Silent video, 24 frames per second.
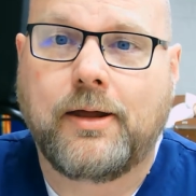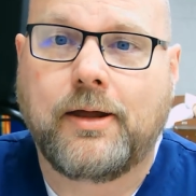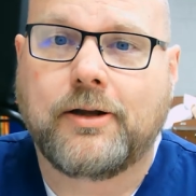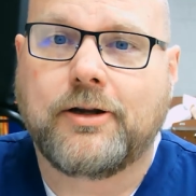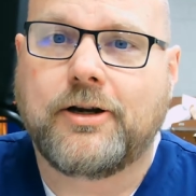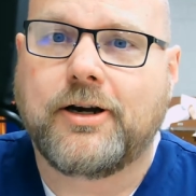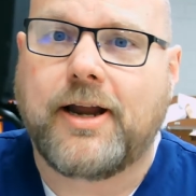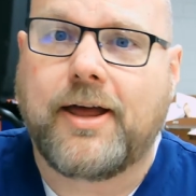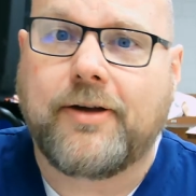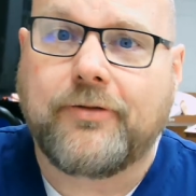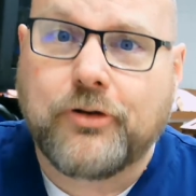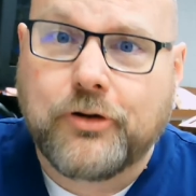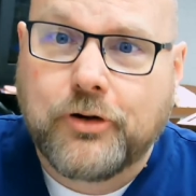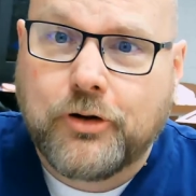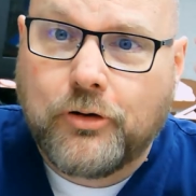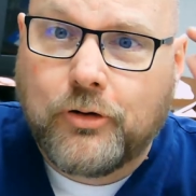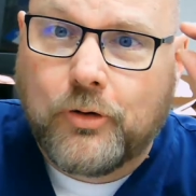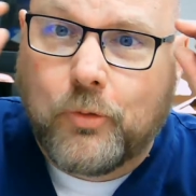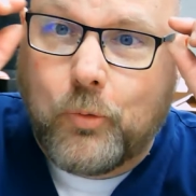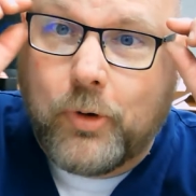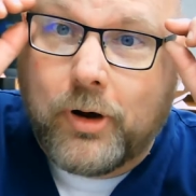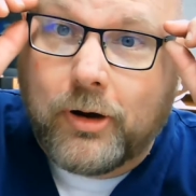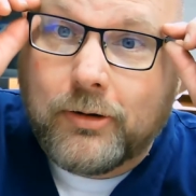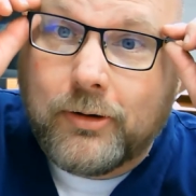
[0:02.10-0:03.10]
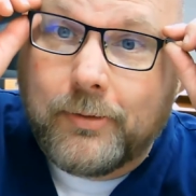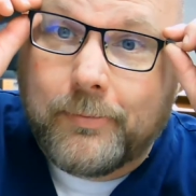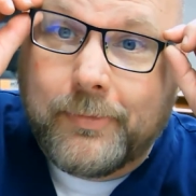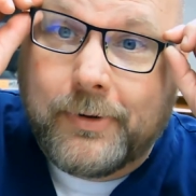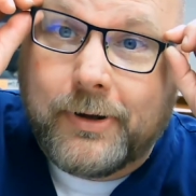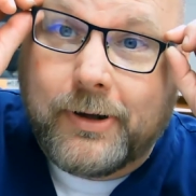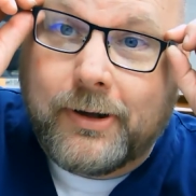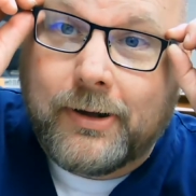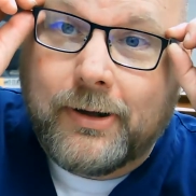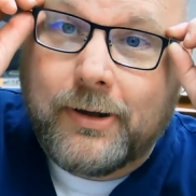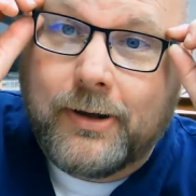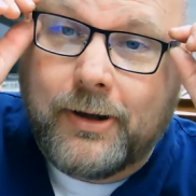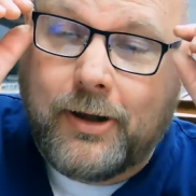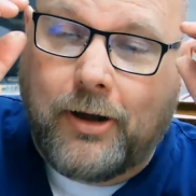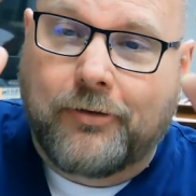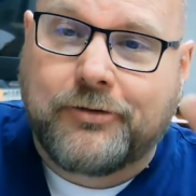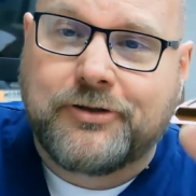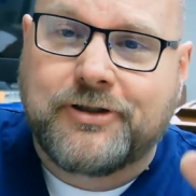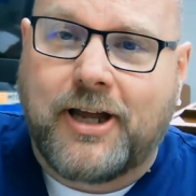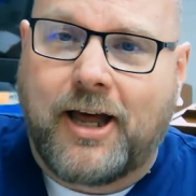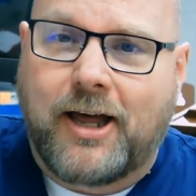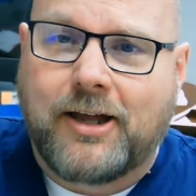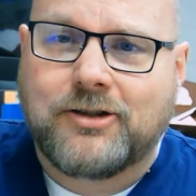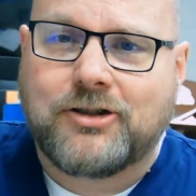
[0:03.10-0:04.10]
Good afternoon and welcome to Health
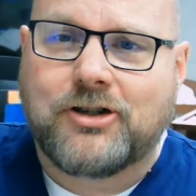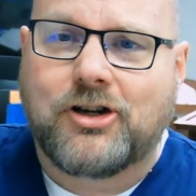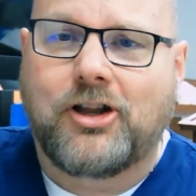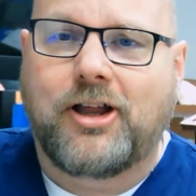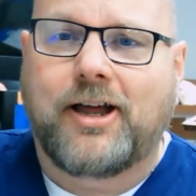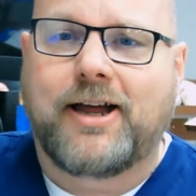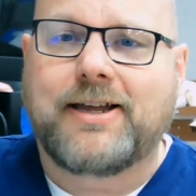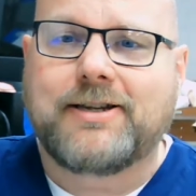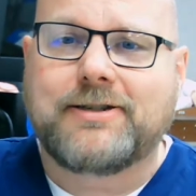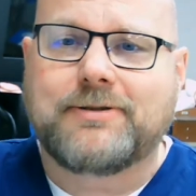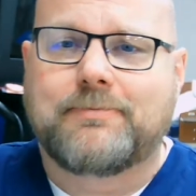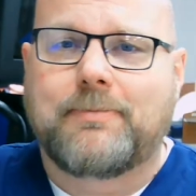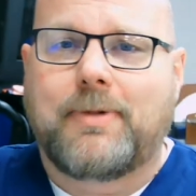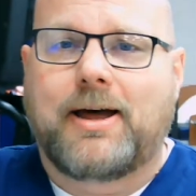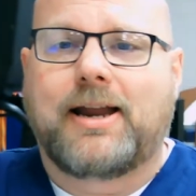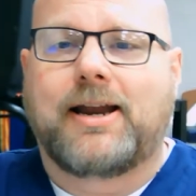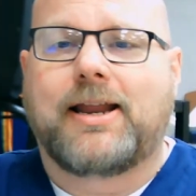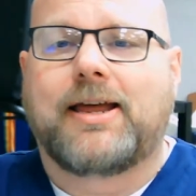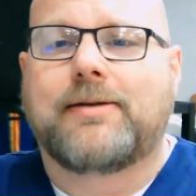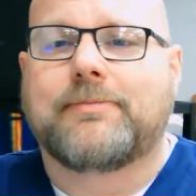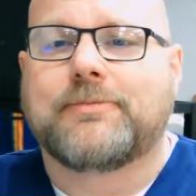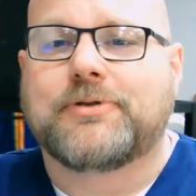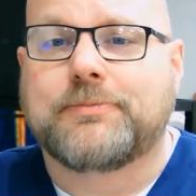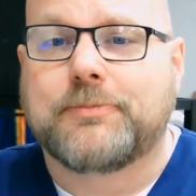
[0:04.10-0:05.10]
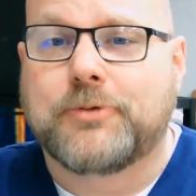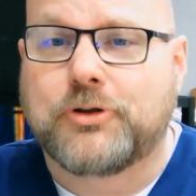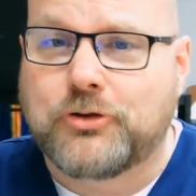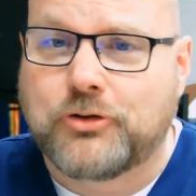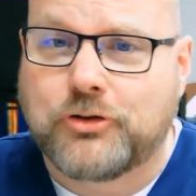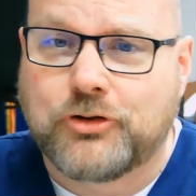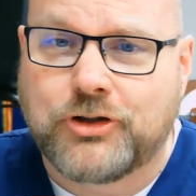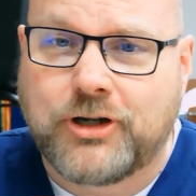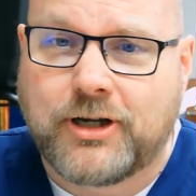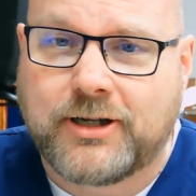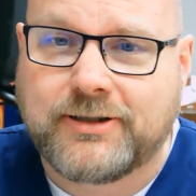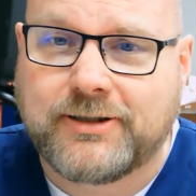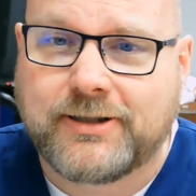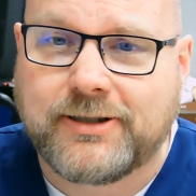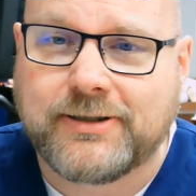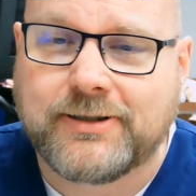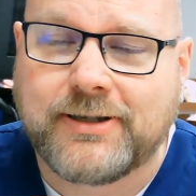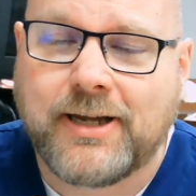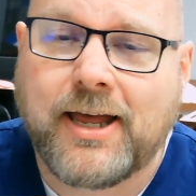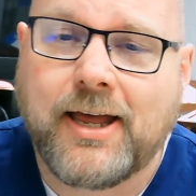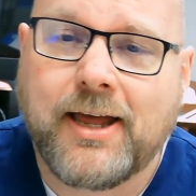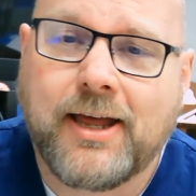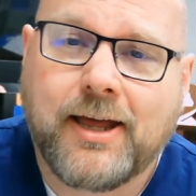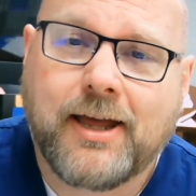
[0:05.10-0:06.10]
Science class. My name is Mr. Justice
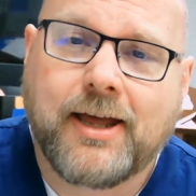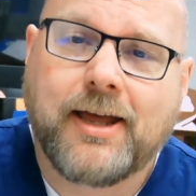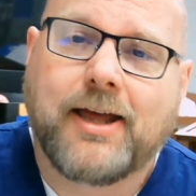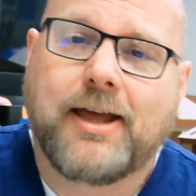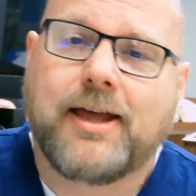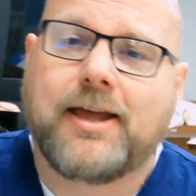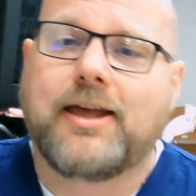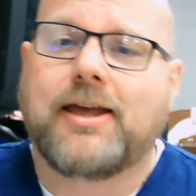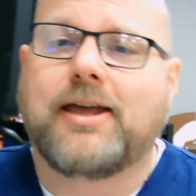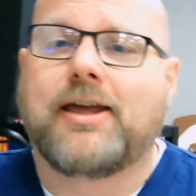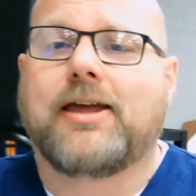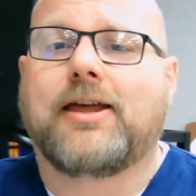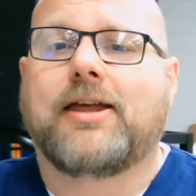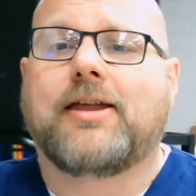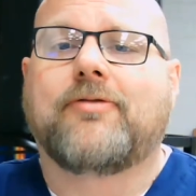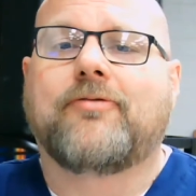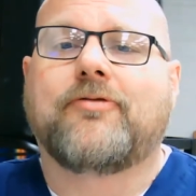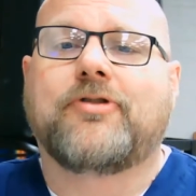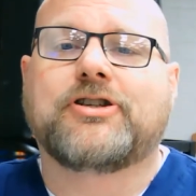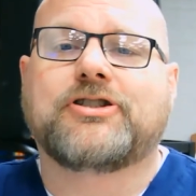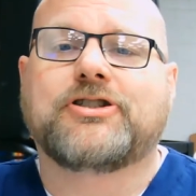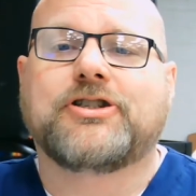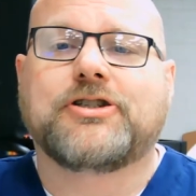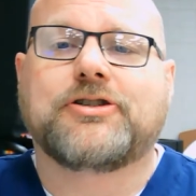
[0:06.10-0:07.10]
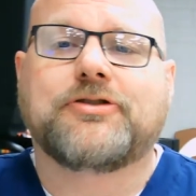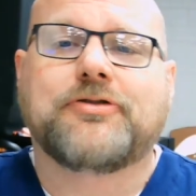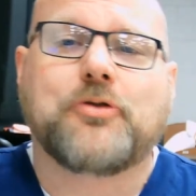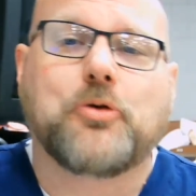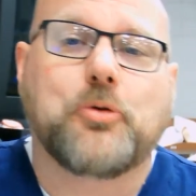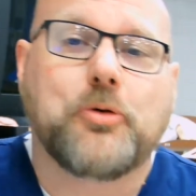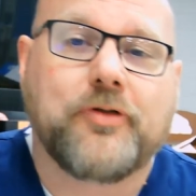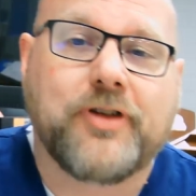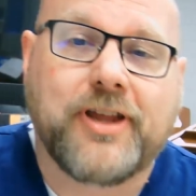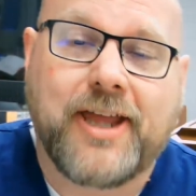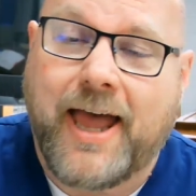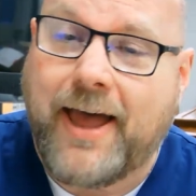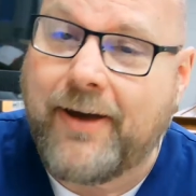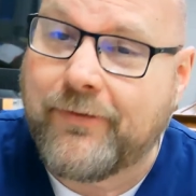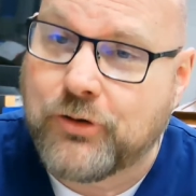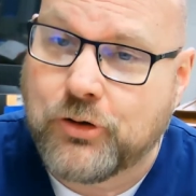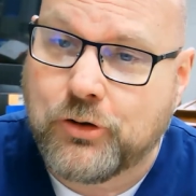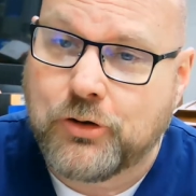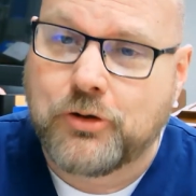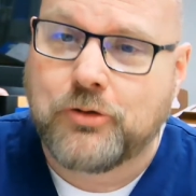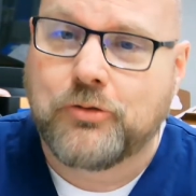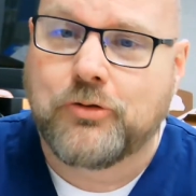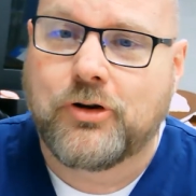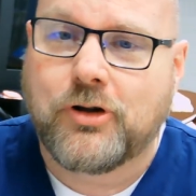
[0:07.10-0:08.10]
and this is for the
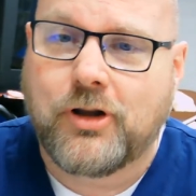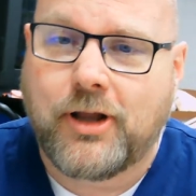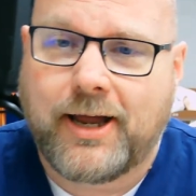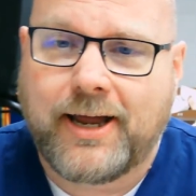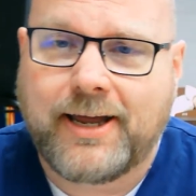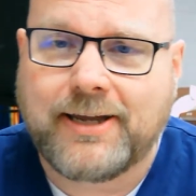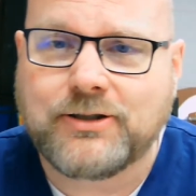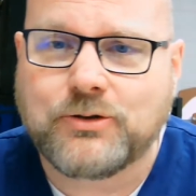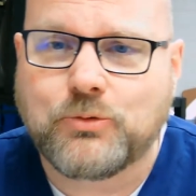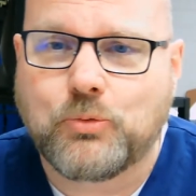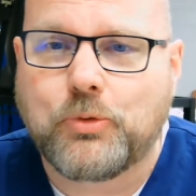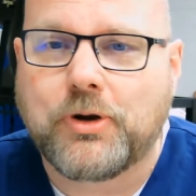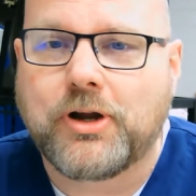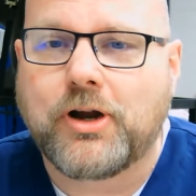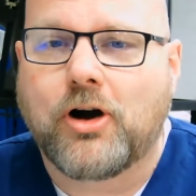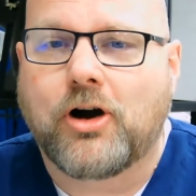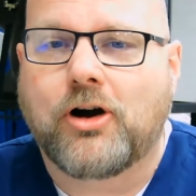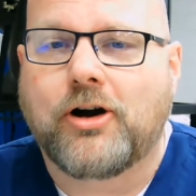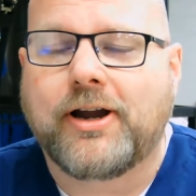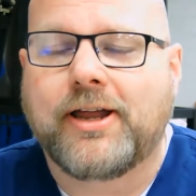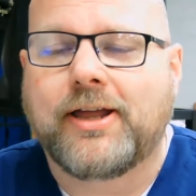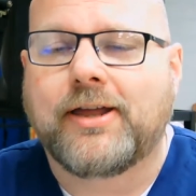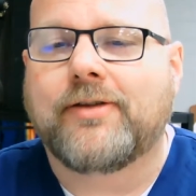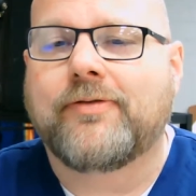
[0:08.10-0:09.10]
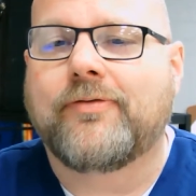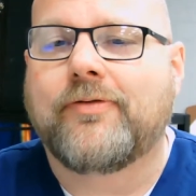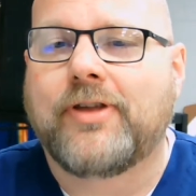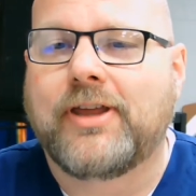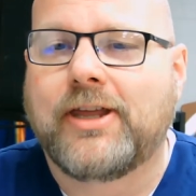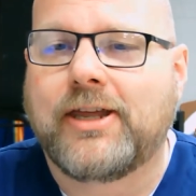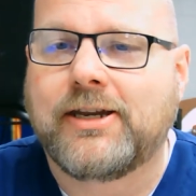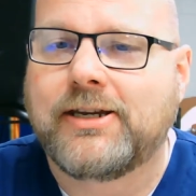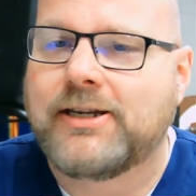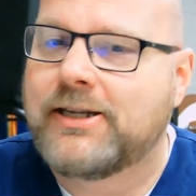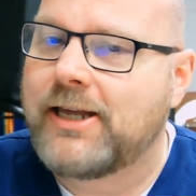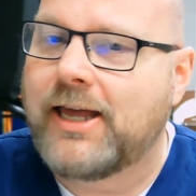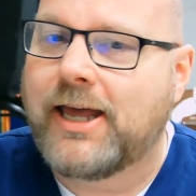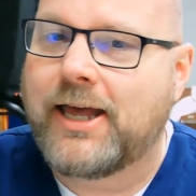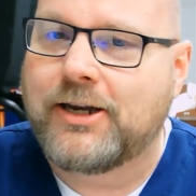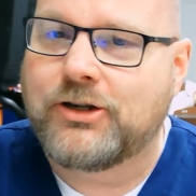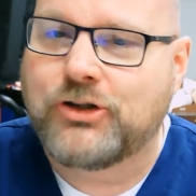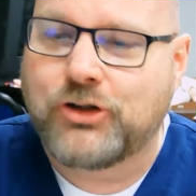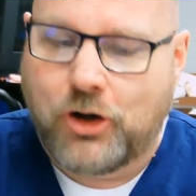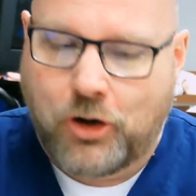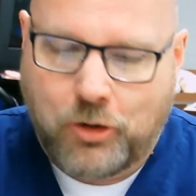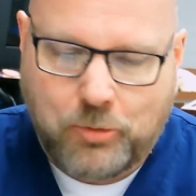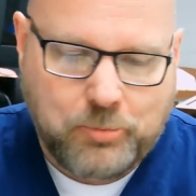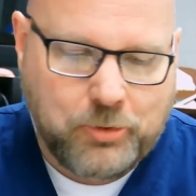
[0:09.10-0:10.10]
afternoon class. We are in the
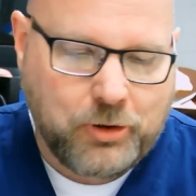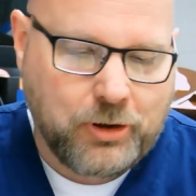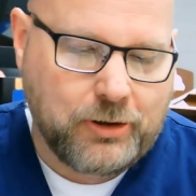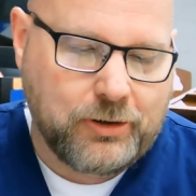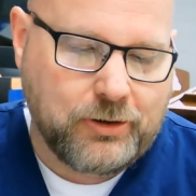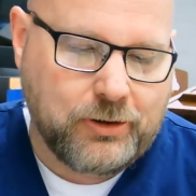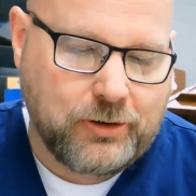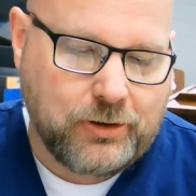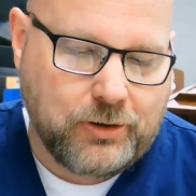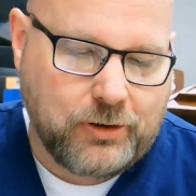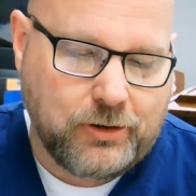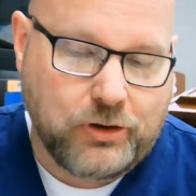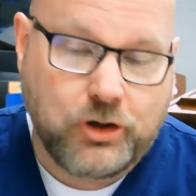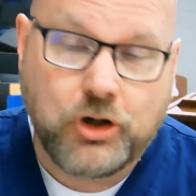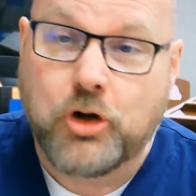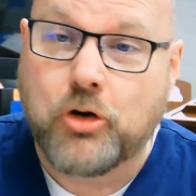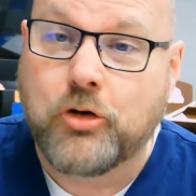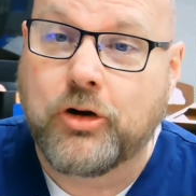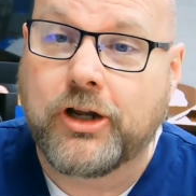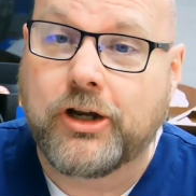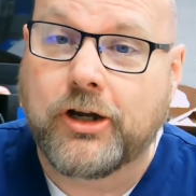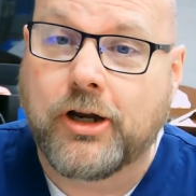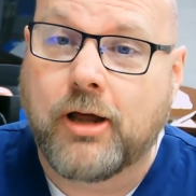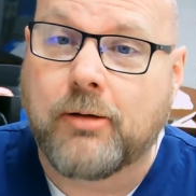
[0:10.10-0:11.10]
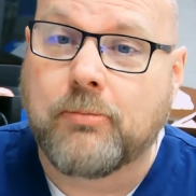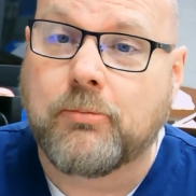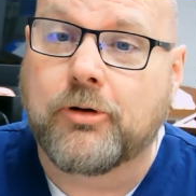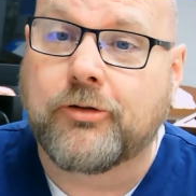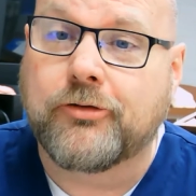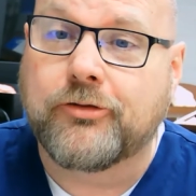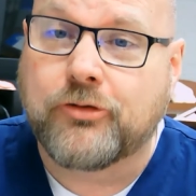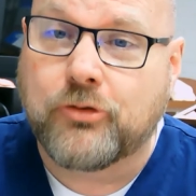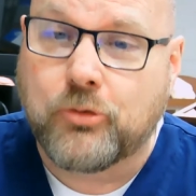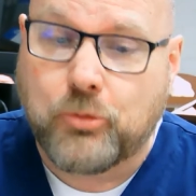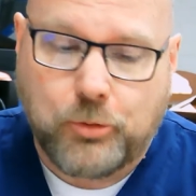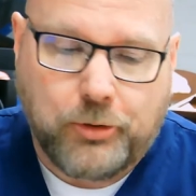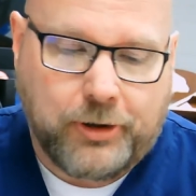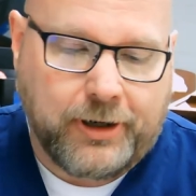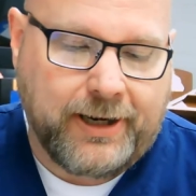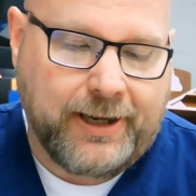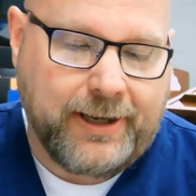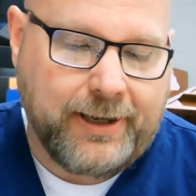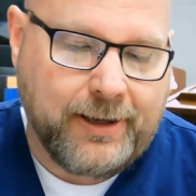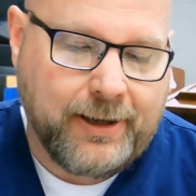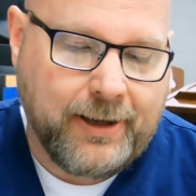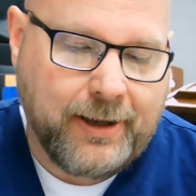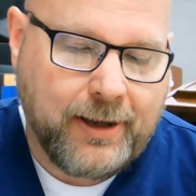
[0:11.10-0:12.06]
DHO book, unit number 3,